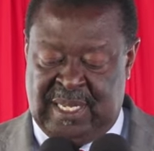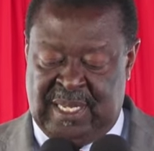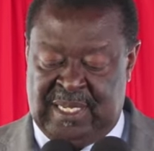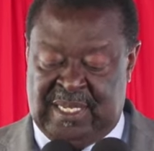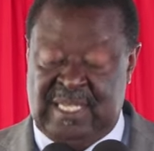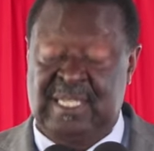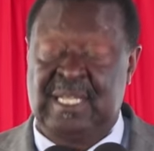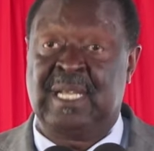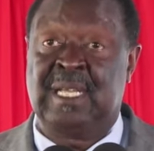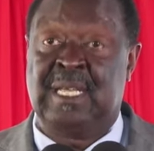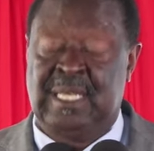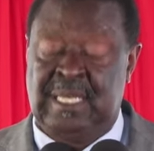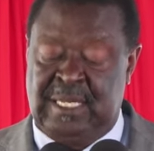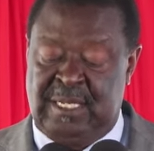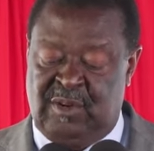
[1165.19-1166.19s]
It is a
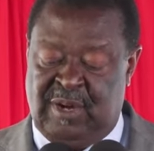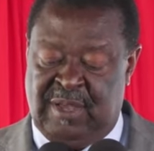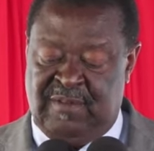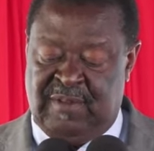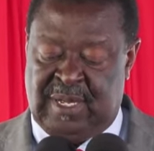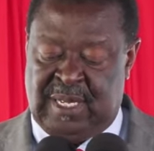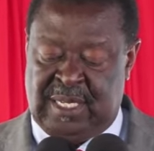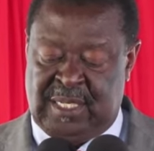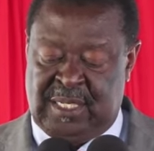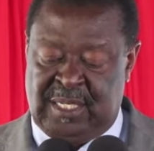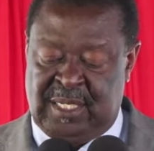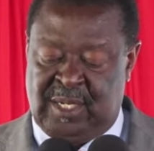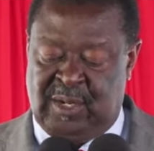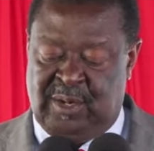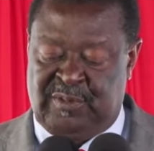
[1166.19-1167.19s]
key driver
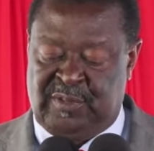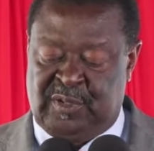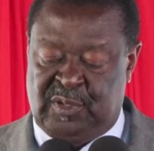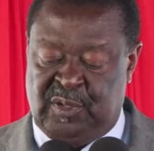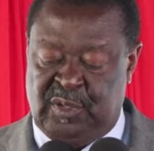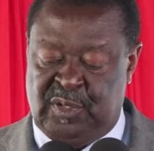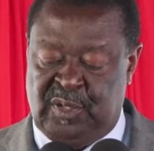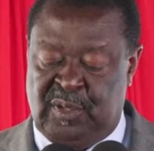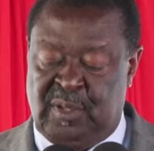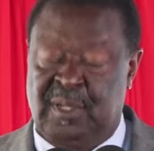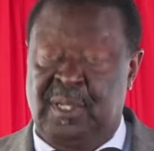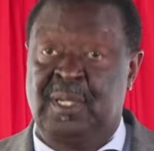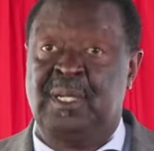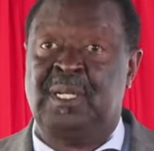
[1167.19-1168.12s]
of social